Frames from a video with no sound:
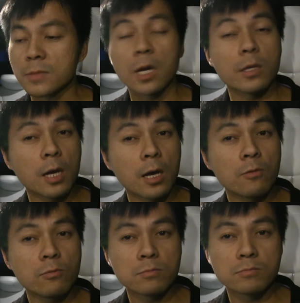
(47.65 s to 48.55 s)
And
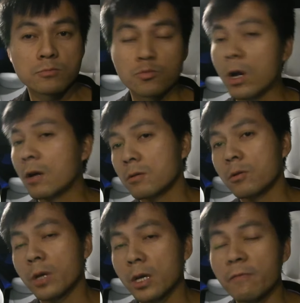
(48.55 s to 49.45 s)
now, well,
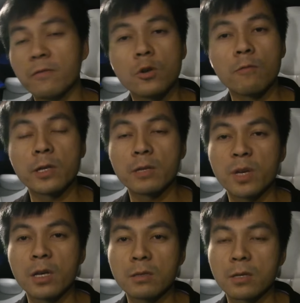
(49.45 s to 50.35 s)
okay, if you know what I
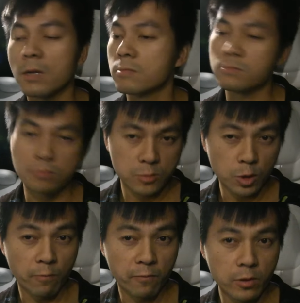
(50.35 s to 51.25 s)
mean, then
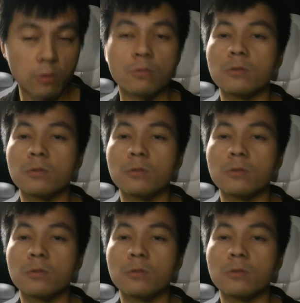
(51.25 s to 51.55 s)
good for you.